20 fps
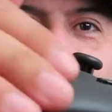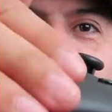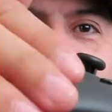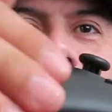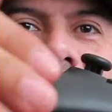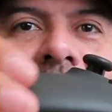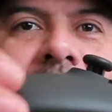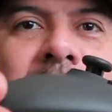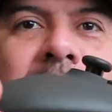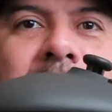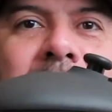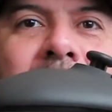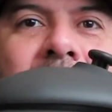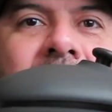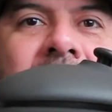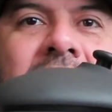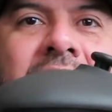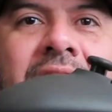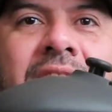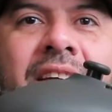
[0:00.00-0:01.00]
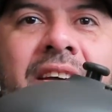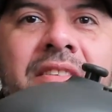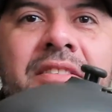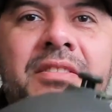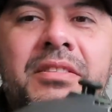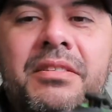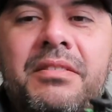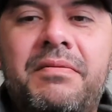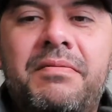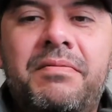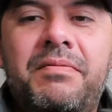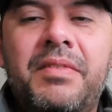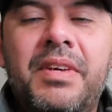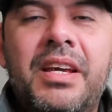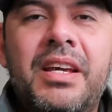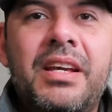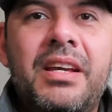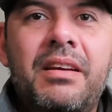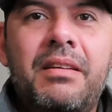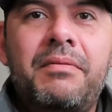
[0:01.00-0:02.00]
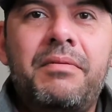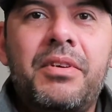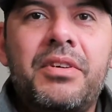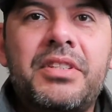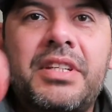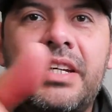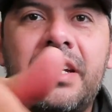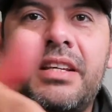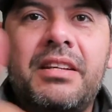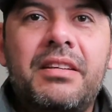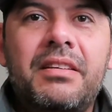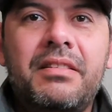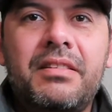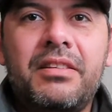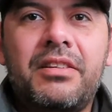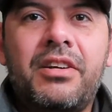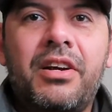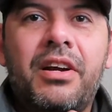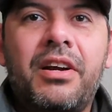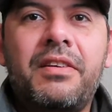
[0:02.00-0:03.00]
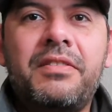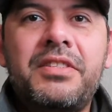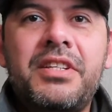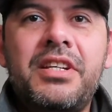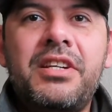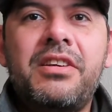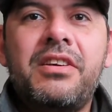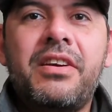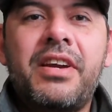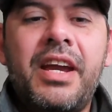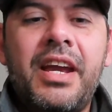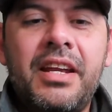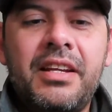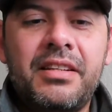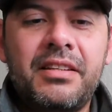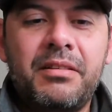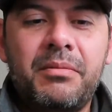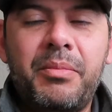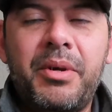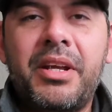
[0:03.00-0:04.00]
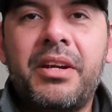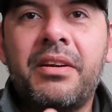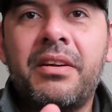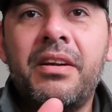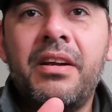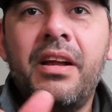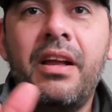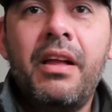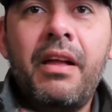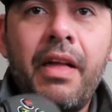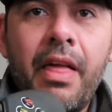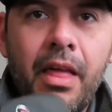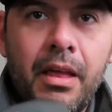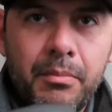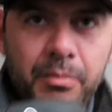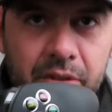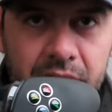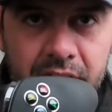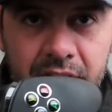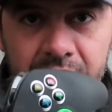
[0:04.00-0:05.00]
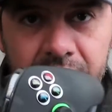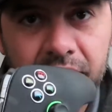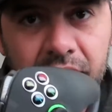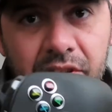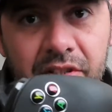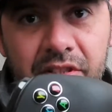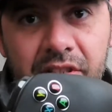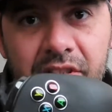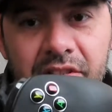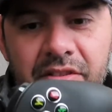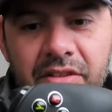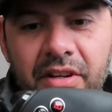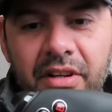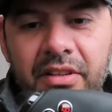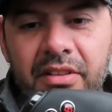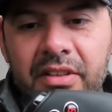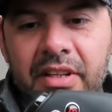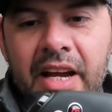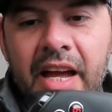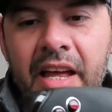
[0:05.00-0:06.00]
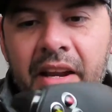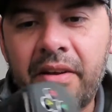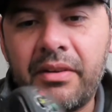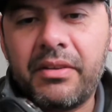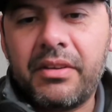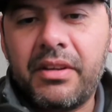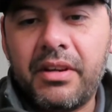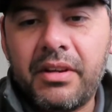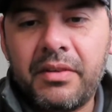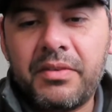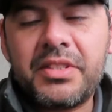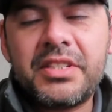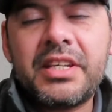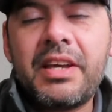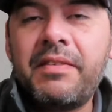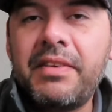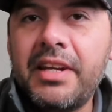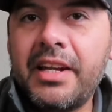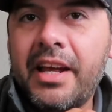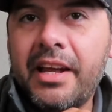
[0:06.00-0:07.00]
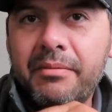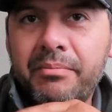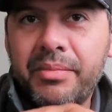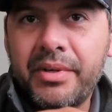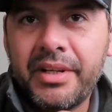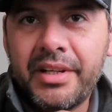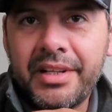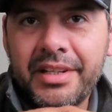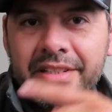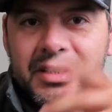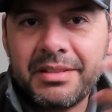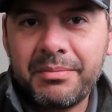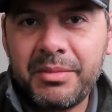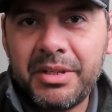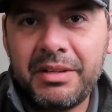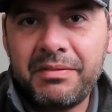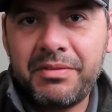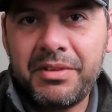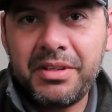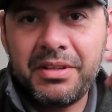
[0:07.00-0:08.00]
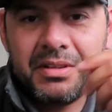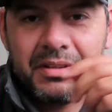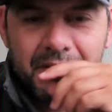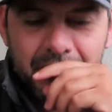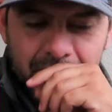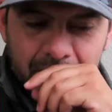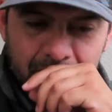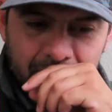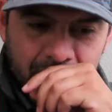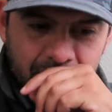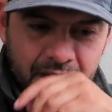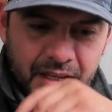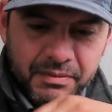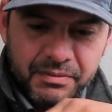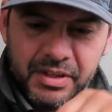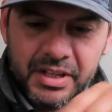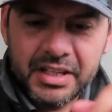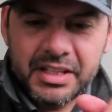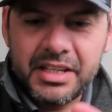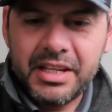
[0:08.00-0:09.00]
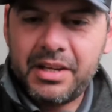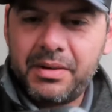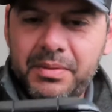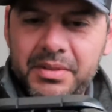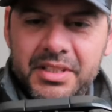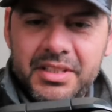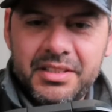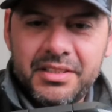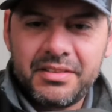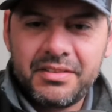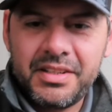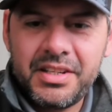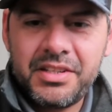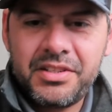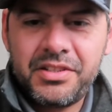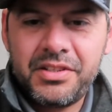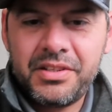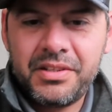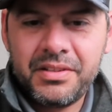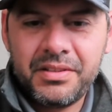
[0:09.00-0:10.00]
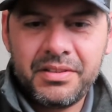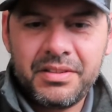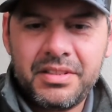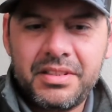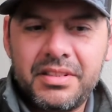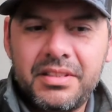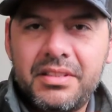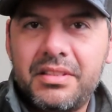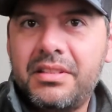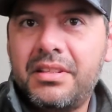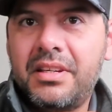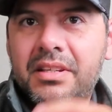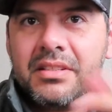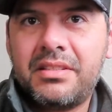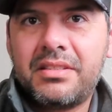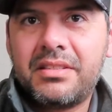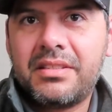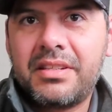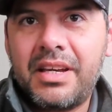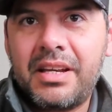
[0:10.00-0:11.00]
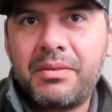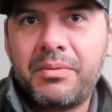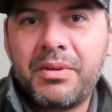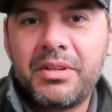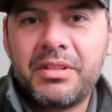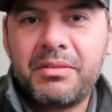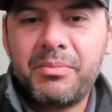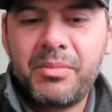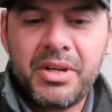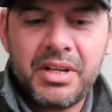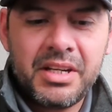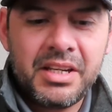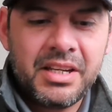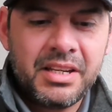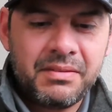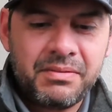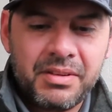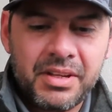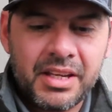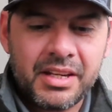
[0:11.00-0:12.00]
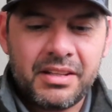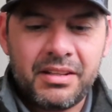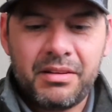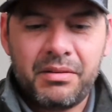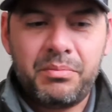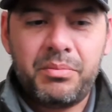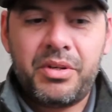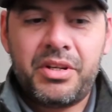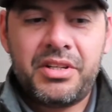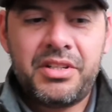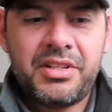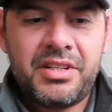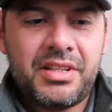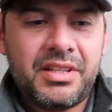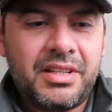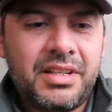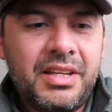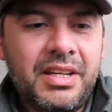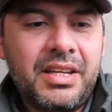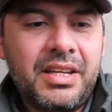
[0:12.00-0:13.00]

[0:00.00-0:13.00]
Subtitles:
a little bit more down, so it feels like it curves into your hand a little better. But this Fusion controller, I don't know. It was 79 bucks. I mean, if you can deal with these little issues, it's kind of worth the money. If you got a low budget,